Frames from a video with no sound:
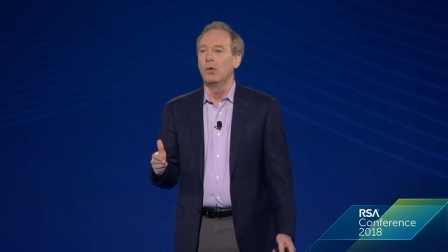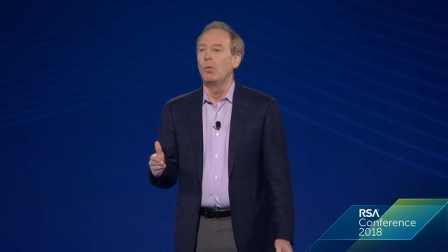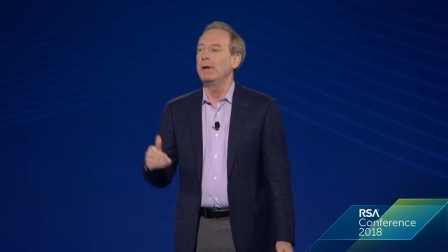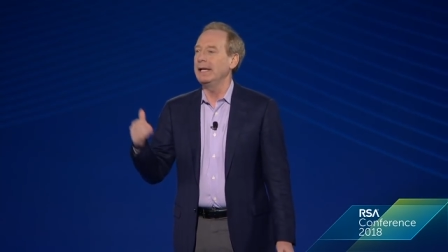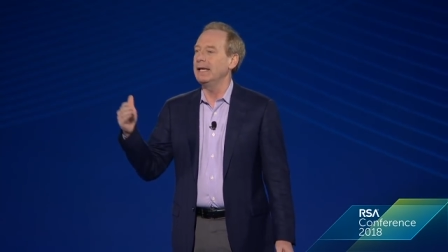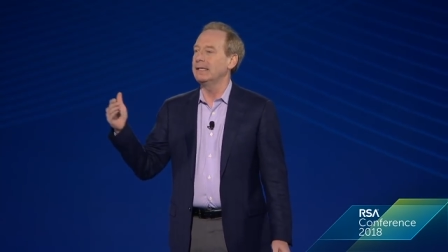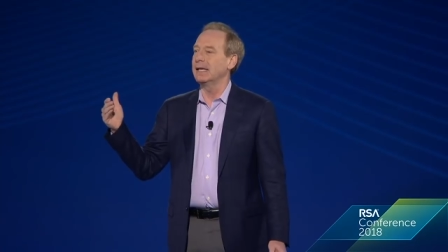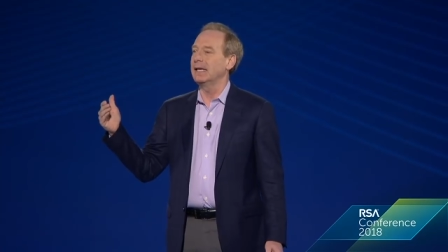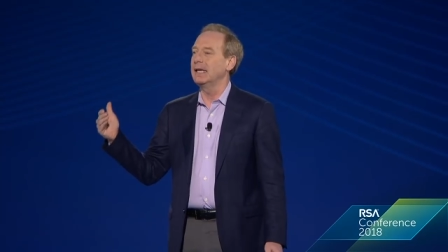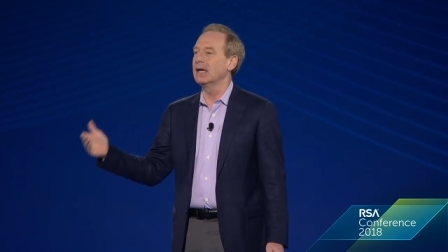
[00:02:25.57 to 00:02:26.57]
We need to
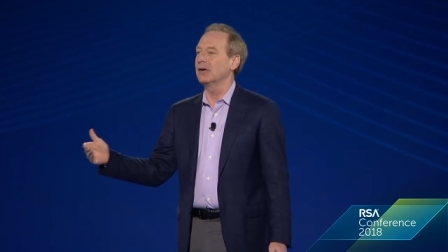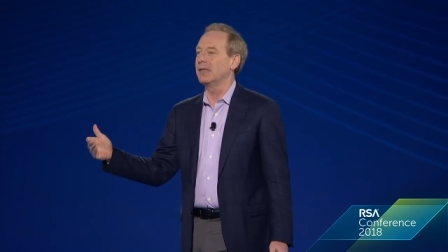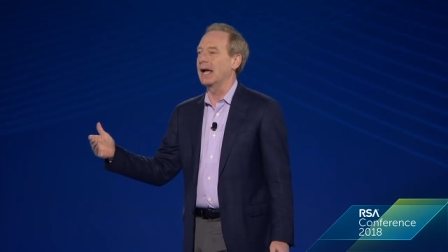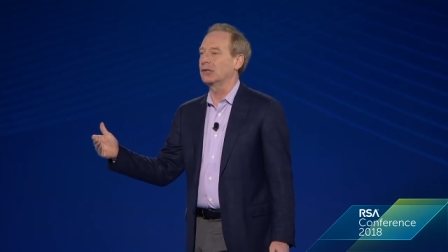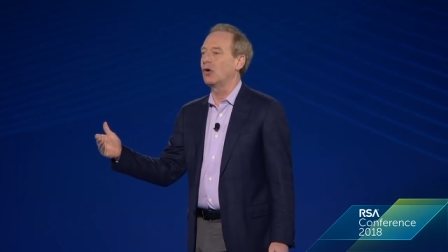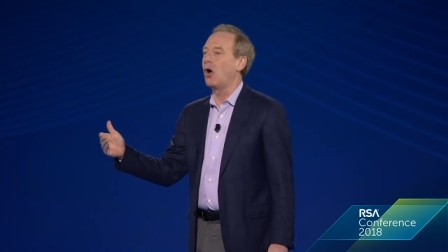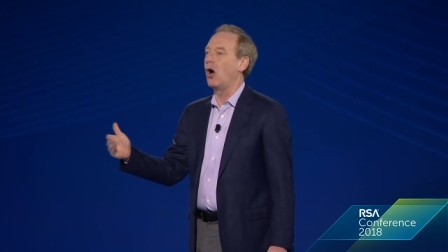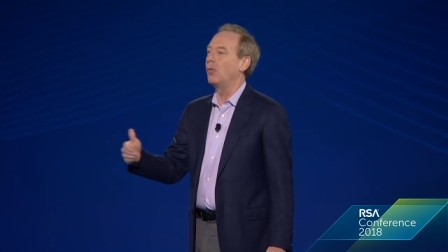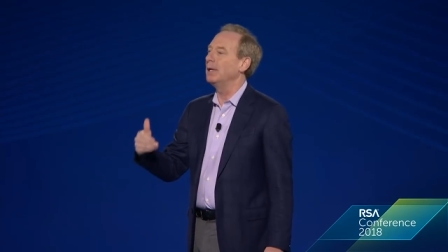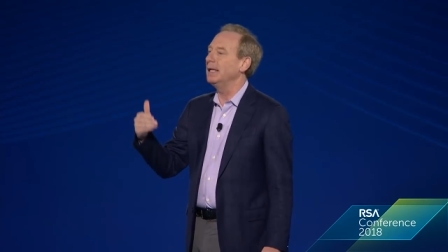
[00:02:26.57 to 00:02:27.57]
hear that
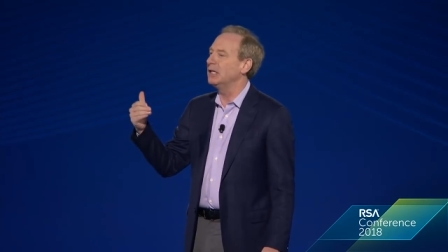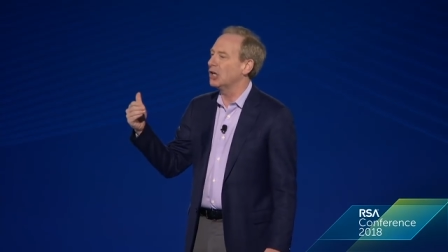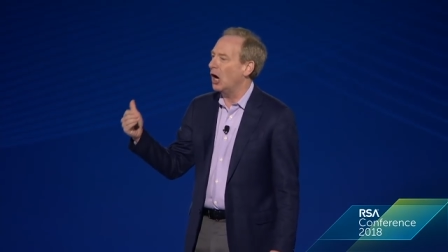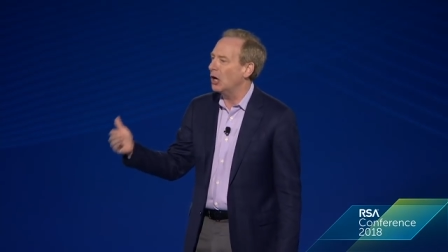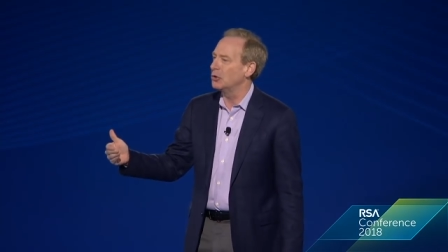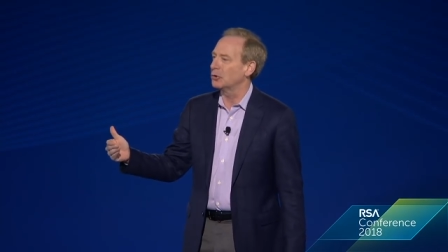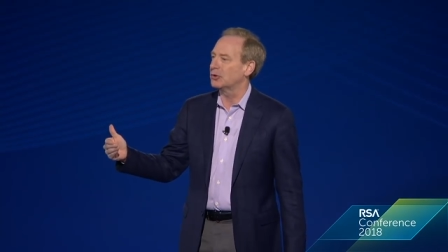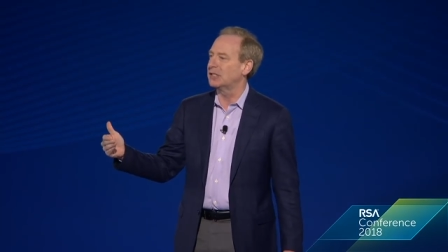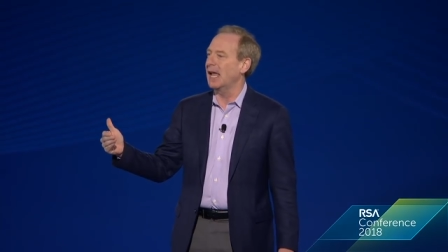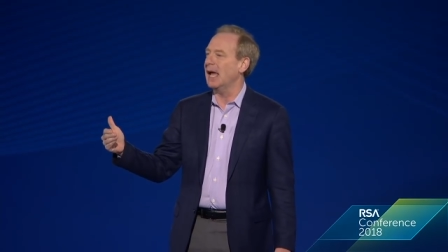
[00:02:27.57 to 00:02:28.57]
call. We need to
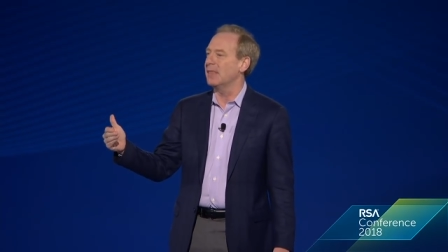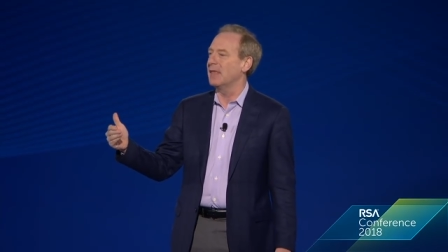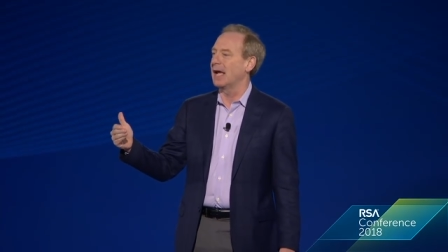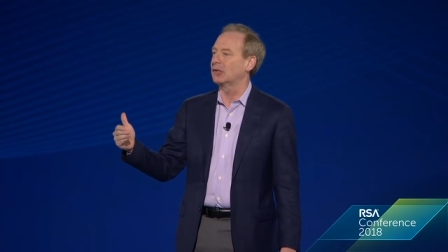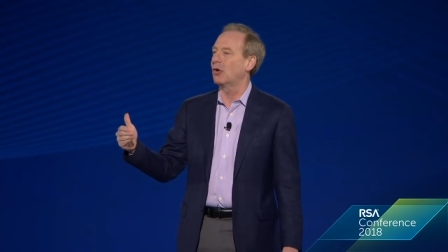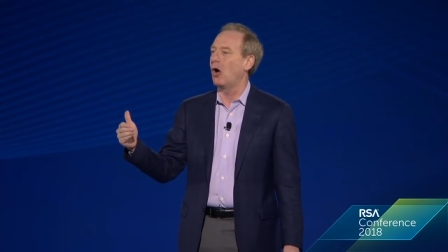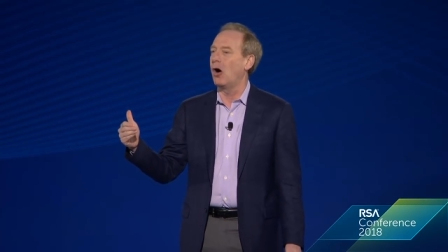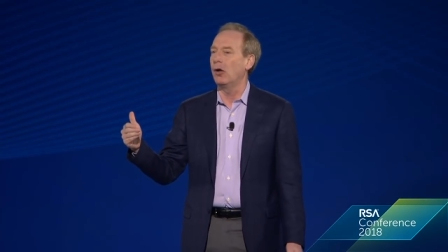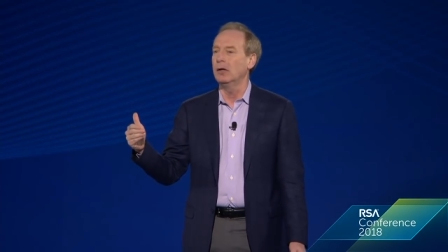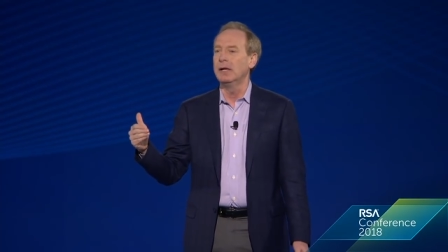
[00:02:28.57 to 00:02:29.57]
understand that
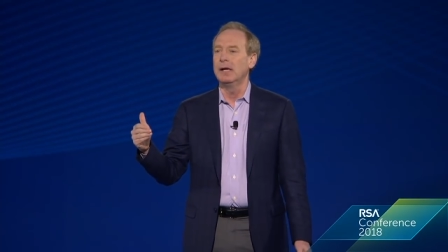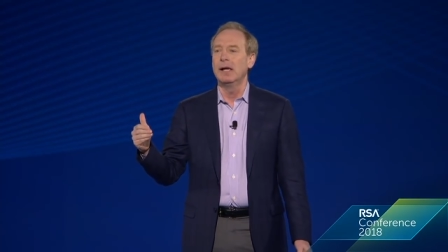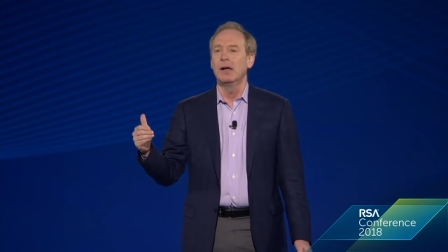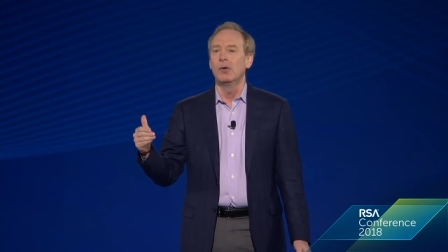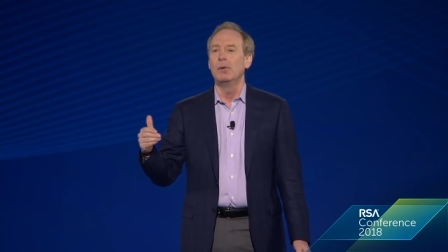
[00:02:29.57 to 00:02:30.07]
call.